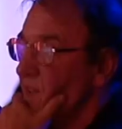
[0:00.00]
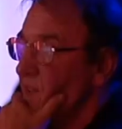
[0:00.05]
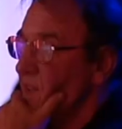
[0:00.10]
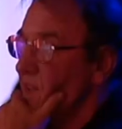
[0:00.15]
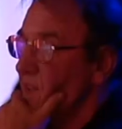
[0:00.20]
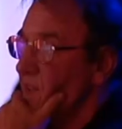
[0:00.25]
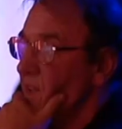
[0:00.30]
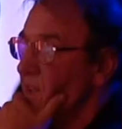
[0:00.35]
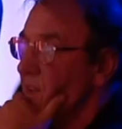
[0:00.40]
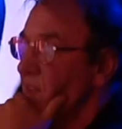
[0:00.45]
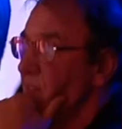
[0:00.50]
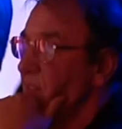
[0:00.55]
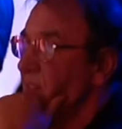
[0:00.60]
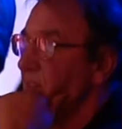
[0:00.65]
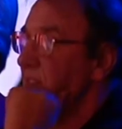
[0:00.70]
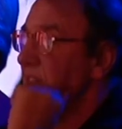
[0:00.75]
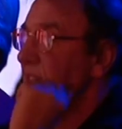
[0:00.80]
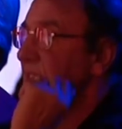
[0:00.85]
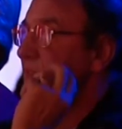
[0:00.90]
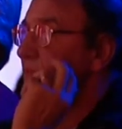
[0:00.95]
the party
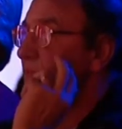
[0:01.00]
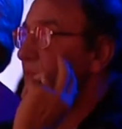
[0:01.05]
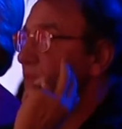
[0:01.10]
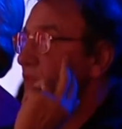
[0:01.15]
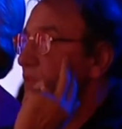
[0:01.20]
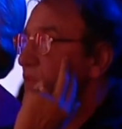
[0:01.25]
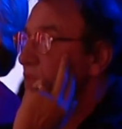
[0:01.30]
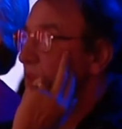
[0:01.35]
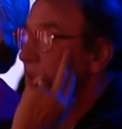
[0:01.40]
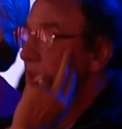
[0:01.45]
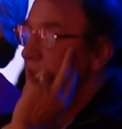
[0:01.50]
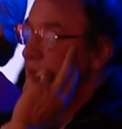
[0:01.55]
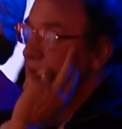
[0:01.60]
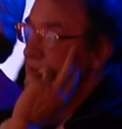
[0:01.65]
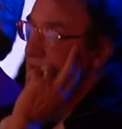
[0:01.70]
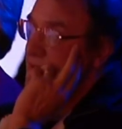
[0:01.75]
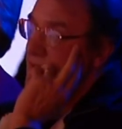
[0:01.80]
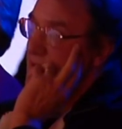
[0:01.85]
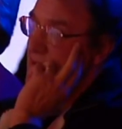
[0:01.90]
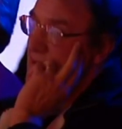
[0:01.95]
we are not. Yes.
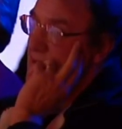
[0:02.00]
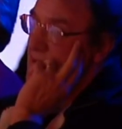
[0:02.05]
